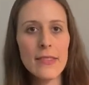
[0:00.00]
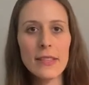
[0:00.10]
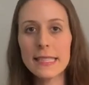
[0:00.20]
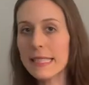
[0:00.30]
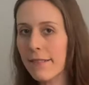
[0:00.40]

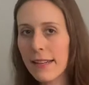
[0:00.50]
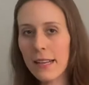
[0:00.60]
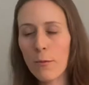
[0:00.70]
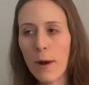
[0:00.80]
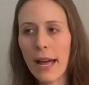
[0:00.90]
that's giving
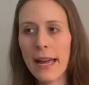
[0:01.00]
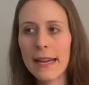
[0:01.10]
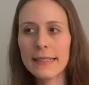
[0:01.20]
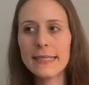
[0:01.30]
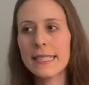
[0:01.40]
it away,
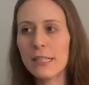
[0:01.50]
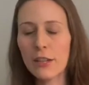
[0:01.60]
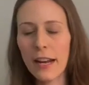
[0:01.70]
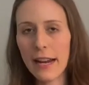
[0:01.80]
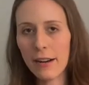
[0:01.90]
and it's in
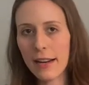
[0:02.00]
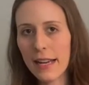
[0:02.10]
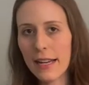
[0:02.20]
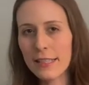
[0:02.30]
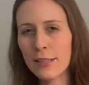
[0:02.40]
your
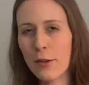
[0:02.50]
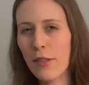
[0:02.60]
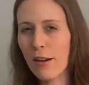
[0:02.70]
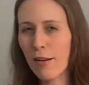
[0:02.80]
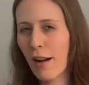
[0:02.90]
area, so
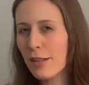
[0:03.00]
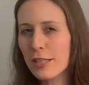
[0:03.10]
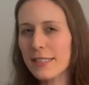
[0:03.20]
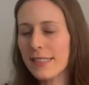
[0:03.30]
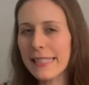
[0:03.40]
they're not
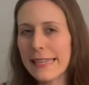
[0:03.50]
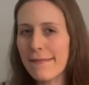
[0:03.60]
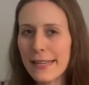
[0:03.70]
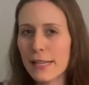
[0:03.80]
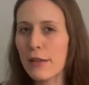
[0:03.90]
just
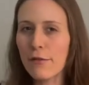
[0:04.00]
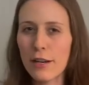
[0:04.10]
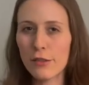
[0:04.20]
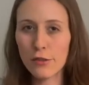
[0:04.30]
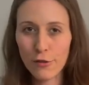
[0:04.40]
giving you
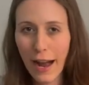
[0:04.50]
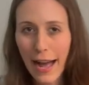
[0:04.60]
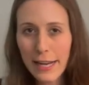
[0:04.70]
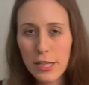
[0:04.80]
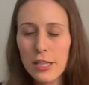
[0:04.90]
their
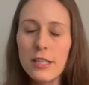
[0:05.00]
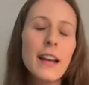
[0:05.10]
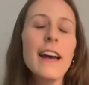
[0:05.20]
trash.